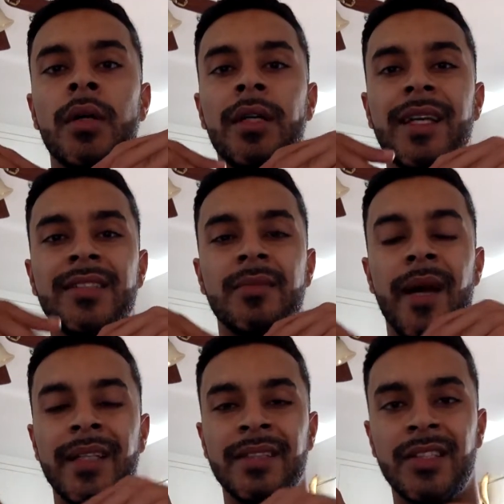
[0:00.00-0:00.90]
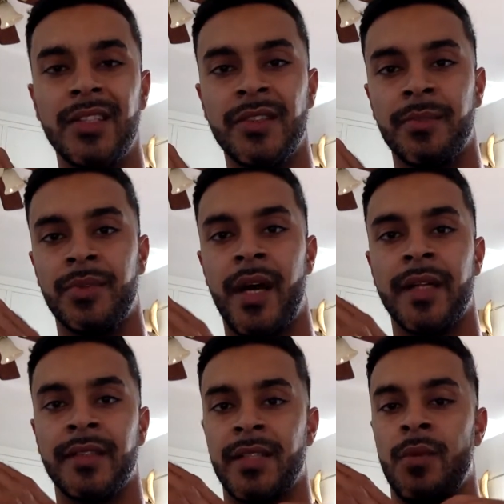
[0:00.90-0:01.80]
get some ideas on
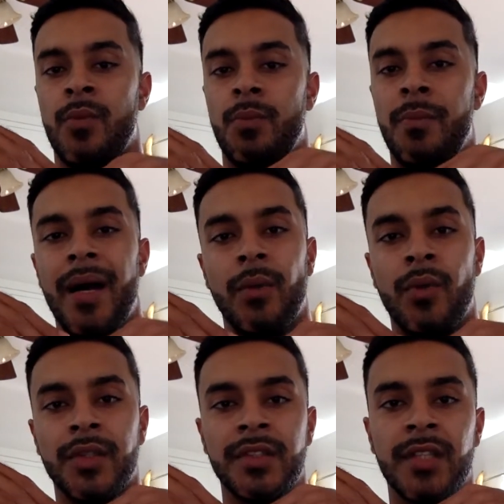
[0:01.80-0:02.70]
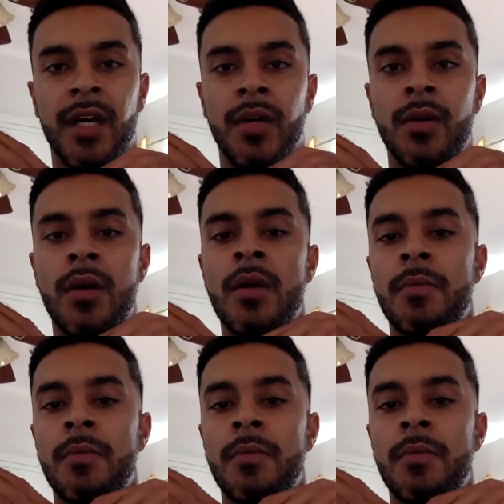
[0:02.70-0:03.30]
products I might want to sell,